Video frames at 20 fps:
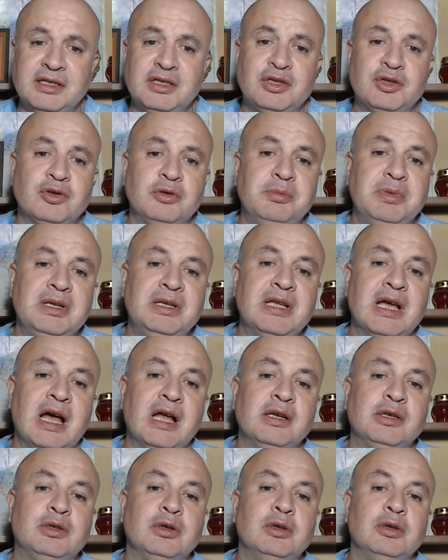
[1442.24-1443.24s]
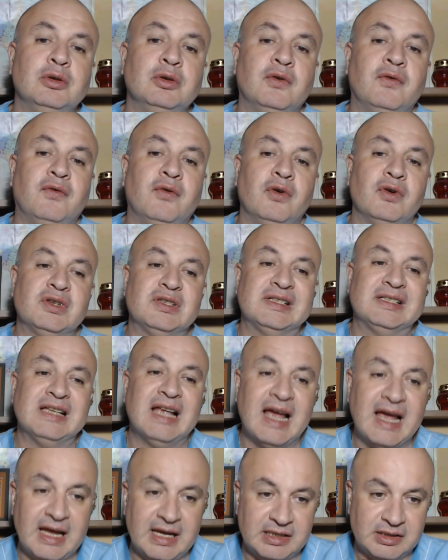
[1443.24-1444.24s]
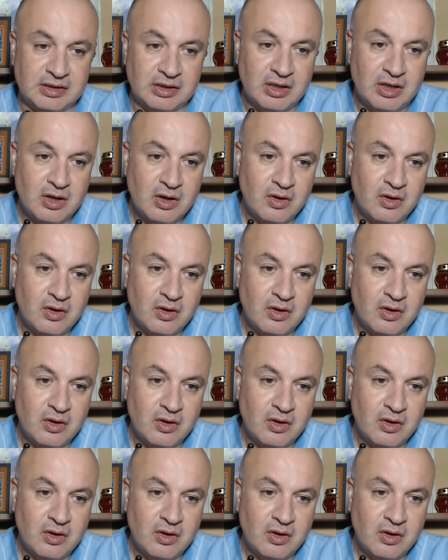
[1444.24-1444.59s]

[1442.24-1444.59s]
should be done to look for signs